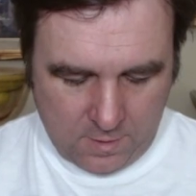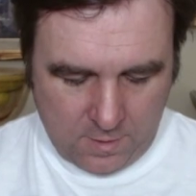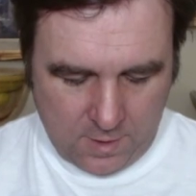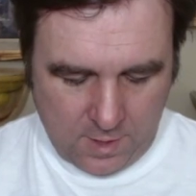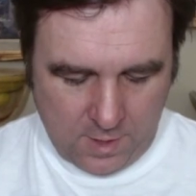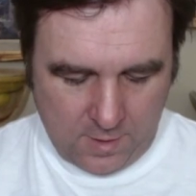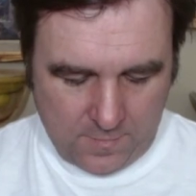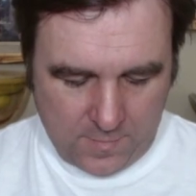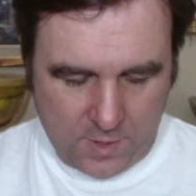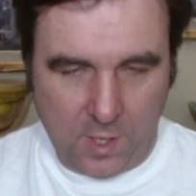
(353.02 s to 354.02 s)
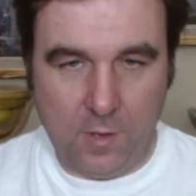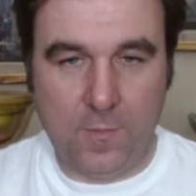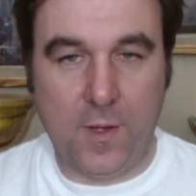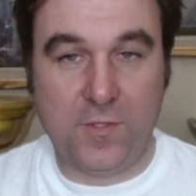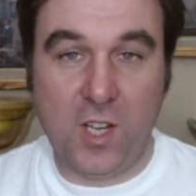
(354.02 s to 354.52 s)
okay,
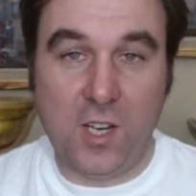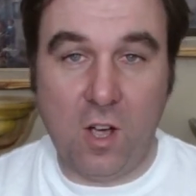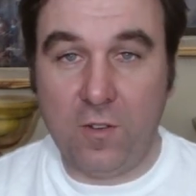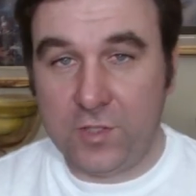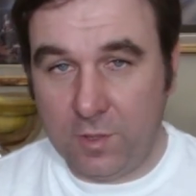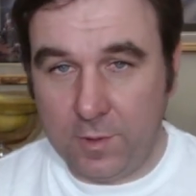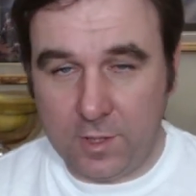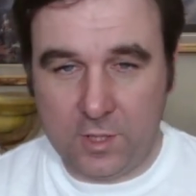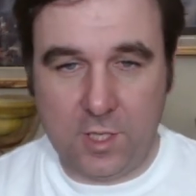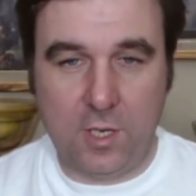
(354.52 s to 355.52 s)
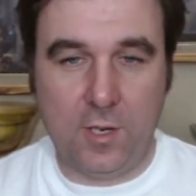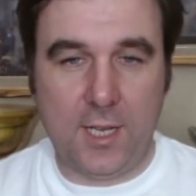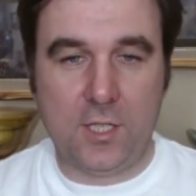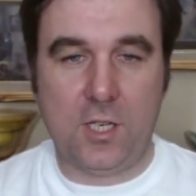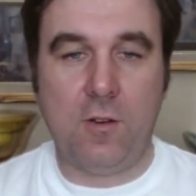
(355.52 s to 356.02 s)
so I've turned it off. So we're going to turn it
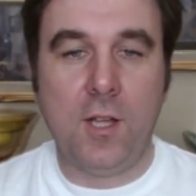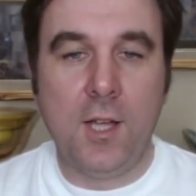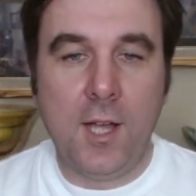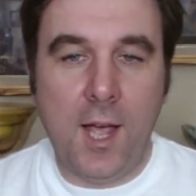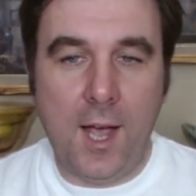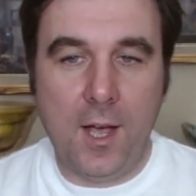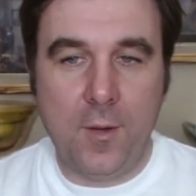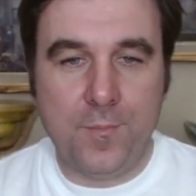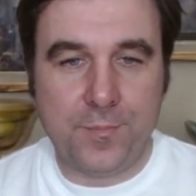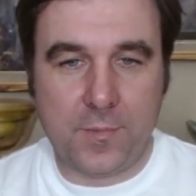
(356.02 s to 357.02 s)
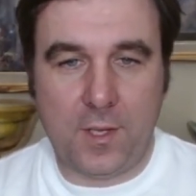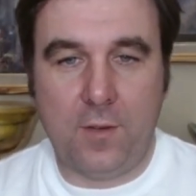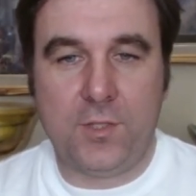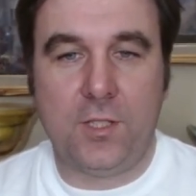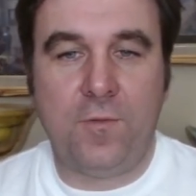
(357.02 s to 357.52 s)
on again. So um,
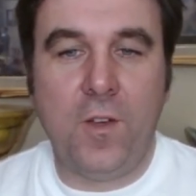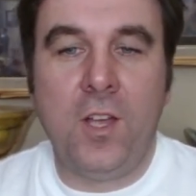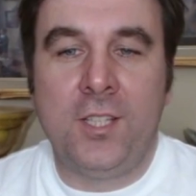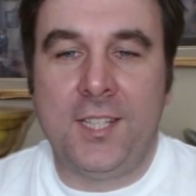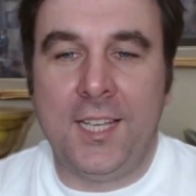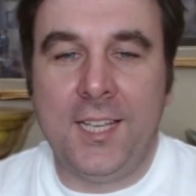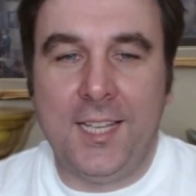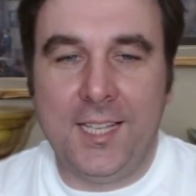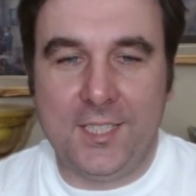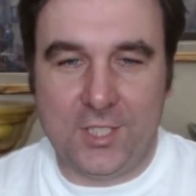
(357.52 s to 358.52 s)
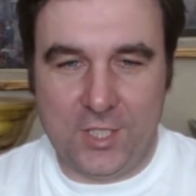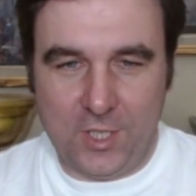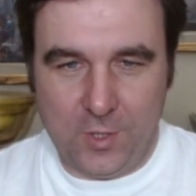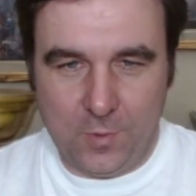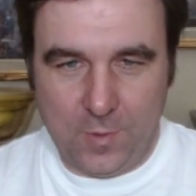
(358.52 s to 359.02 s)
obviously the first thing is
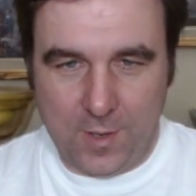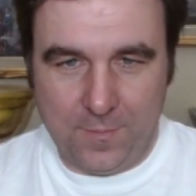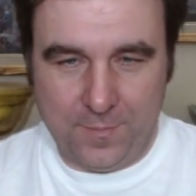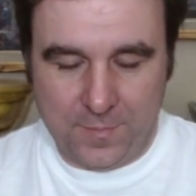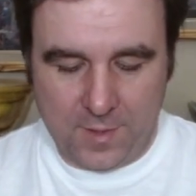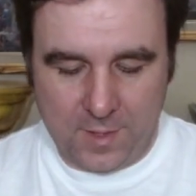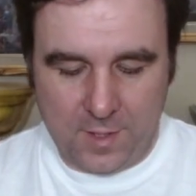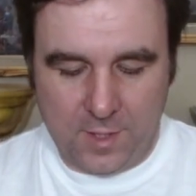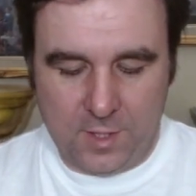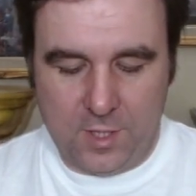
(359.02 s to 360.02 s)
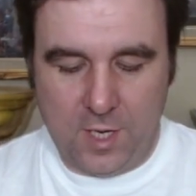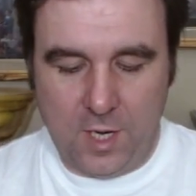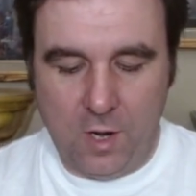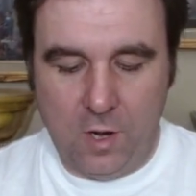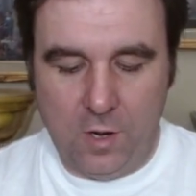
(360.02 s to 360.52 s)
to um,
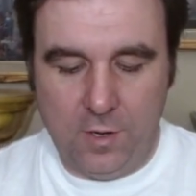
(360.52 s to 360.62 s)
turn it